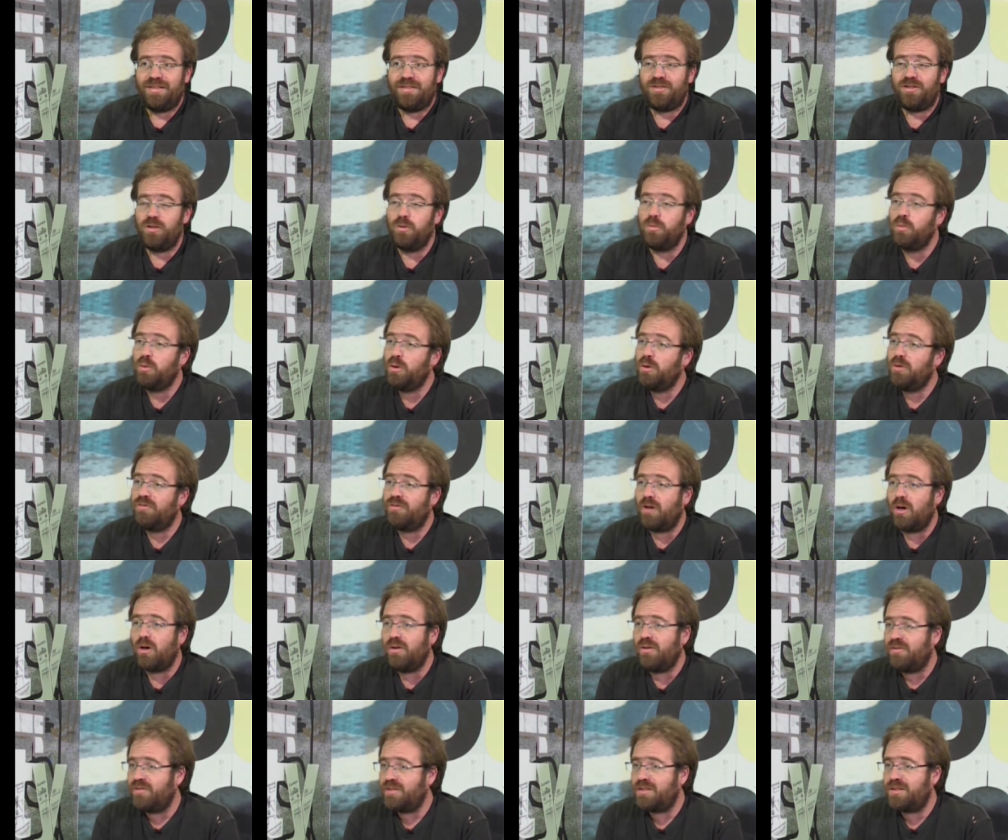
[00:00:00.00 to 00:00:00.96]
to move
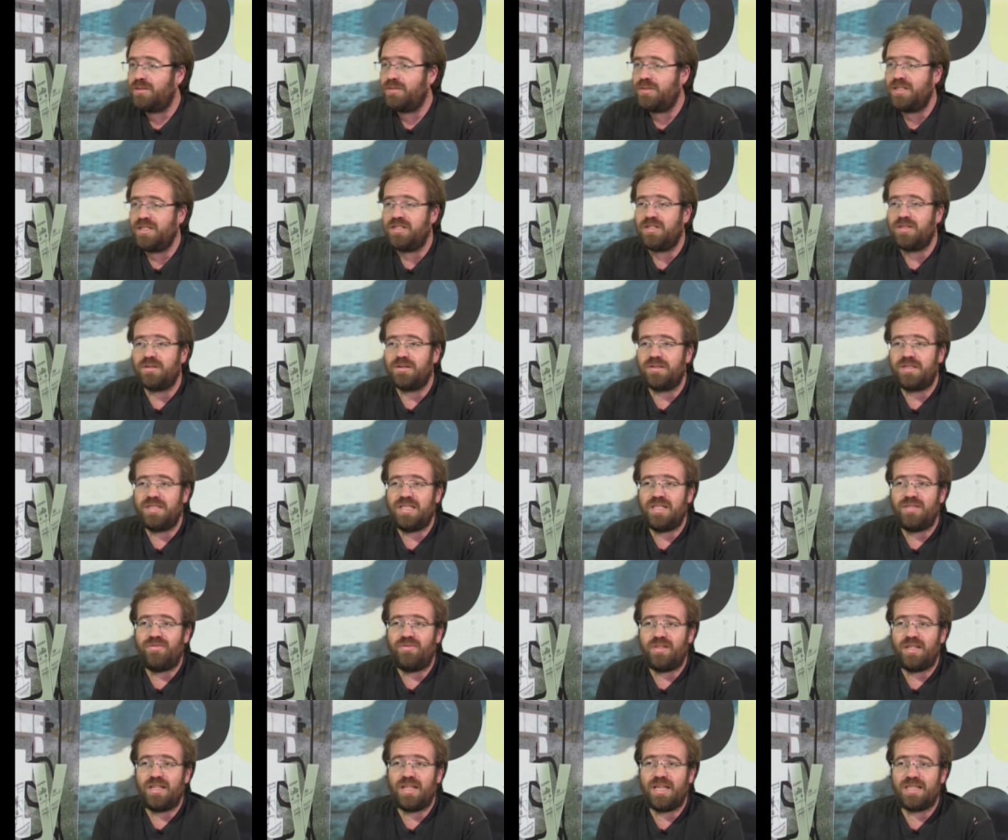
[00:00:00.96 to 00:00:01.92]
over to digital
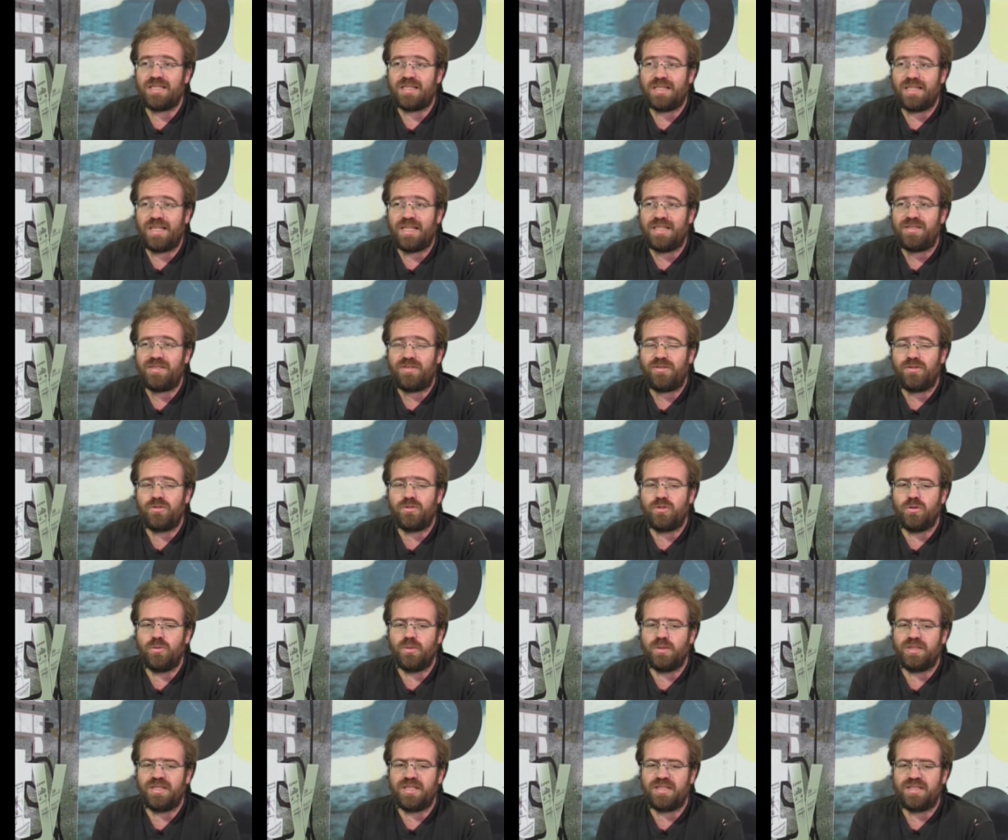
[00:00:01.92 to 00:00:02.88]
TV has less to
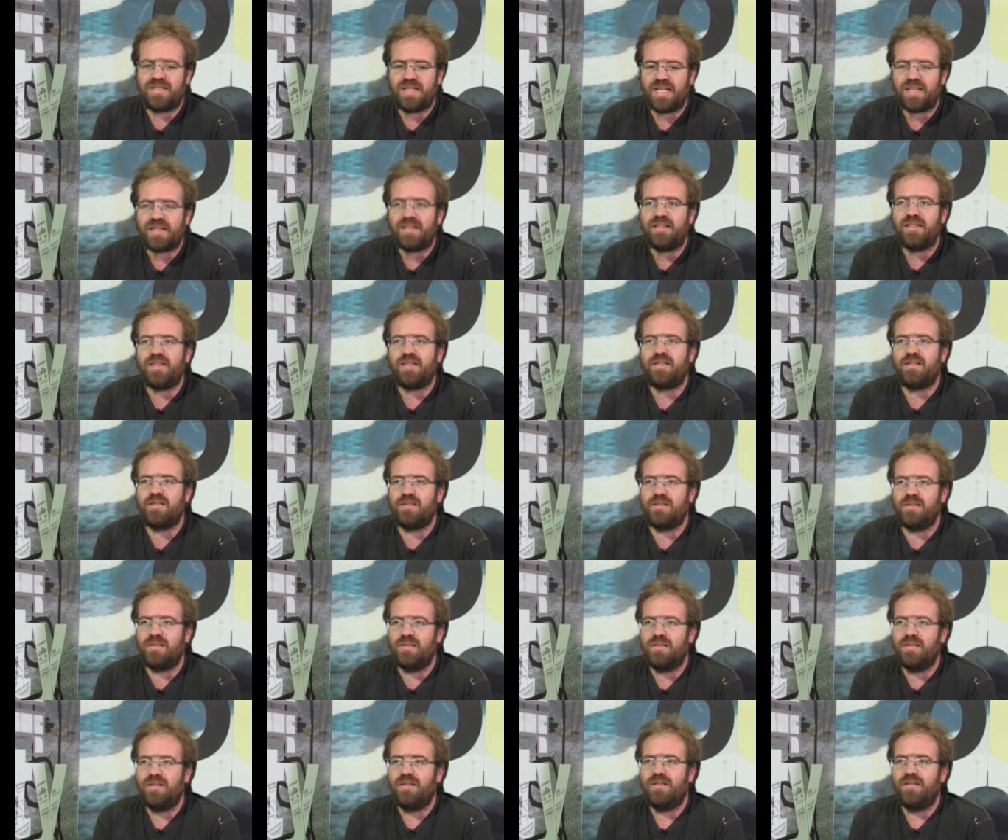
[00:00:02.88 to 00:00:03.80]
do with the technical